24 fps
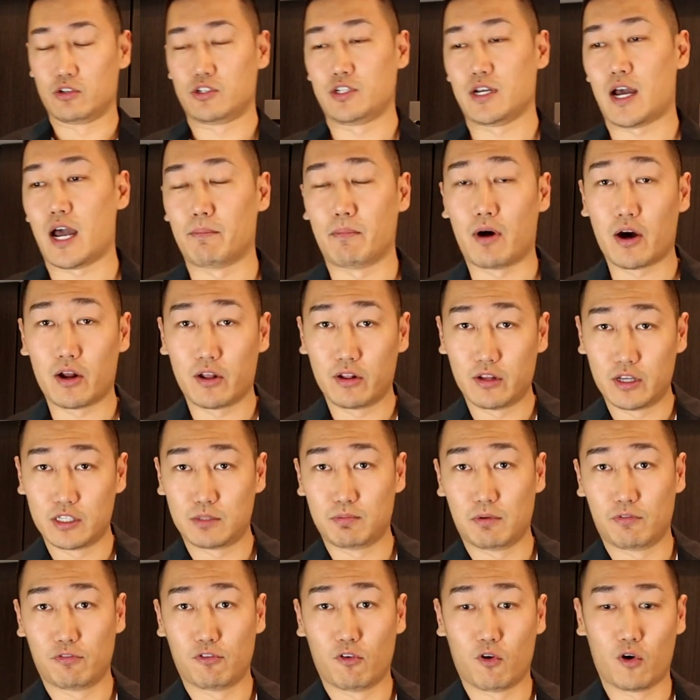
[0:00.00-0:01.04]
She had monolids
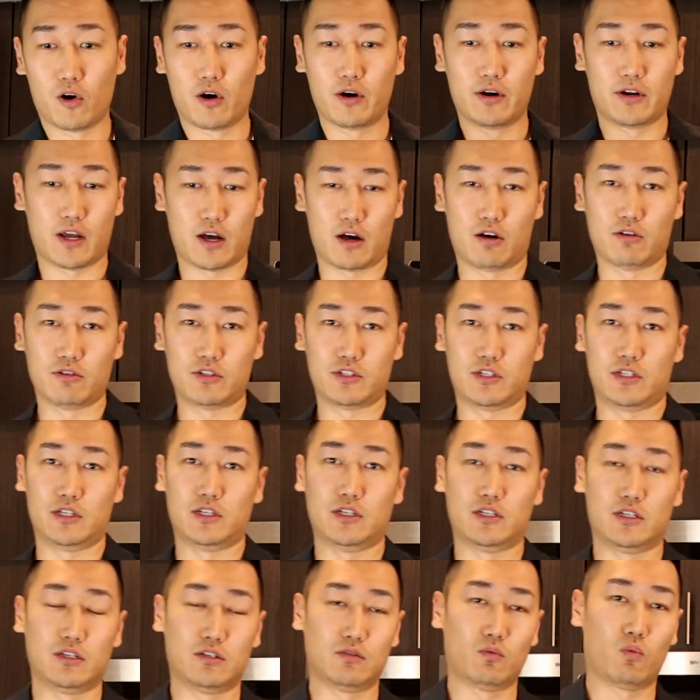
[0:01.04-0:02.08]
before. Now
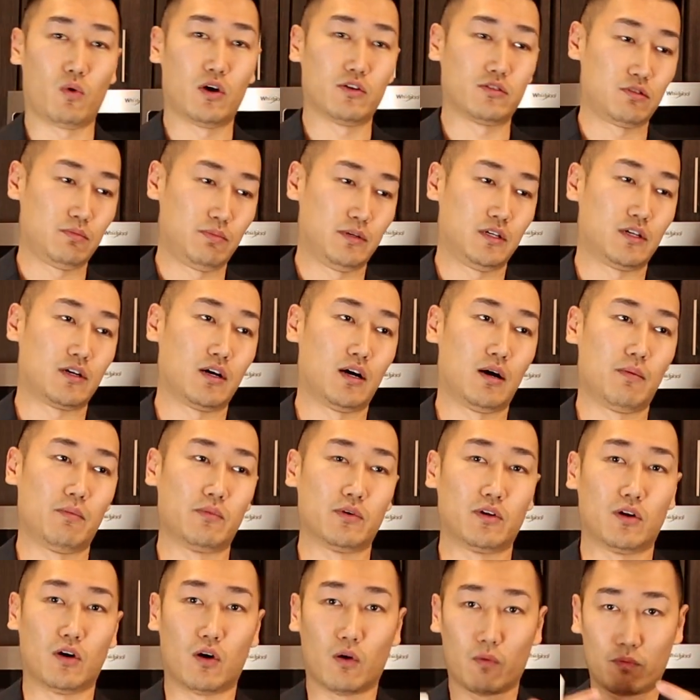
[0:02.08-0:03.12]
she wants to
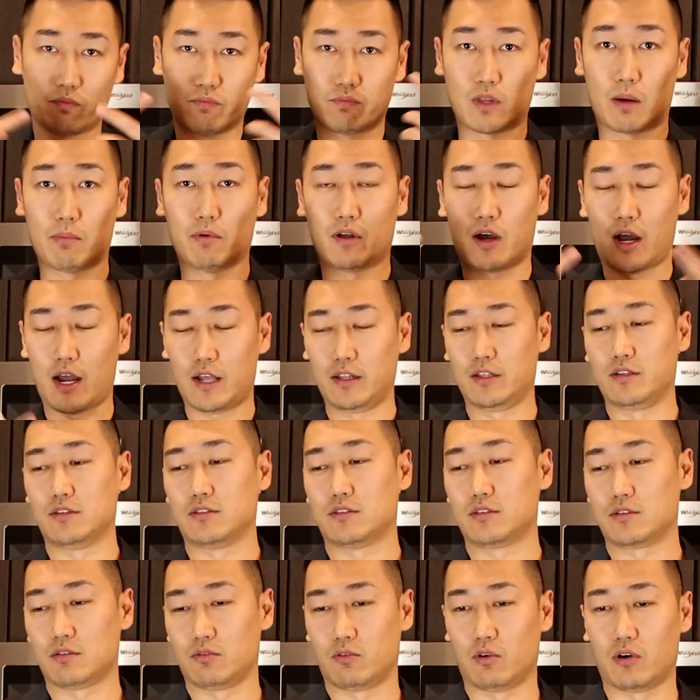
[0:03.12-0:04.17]
become double
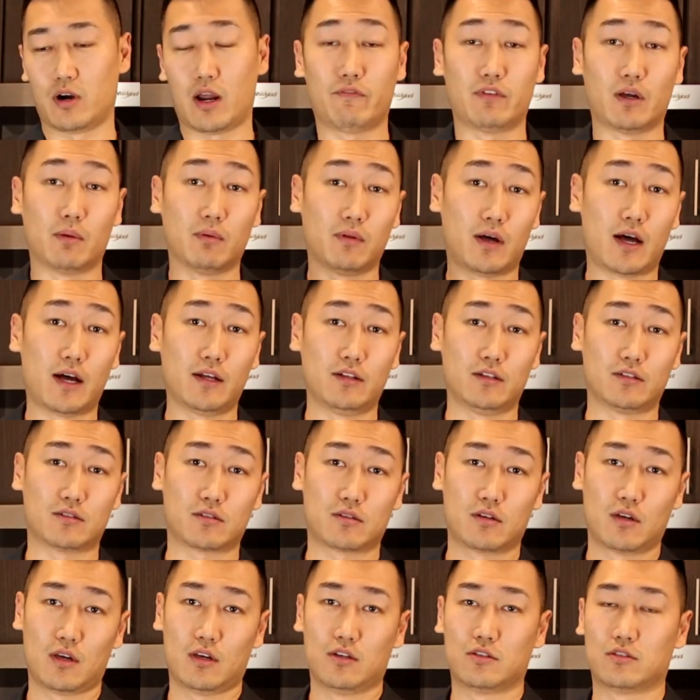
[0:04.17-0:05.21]
eyelids or have double eyelids.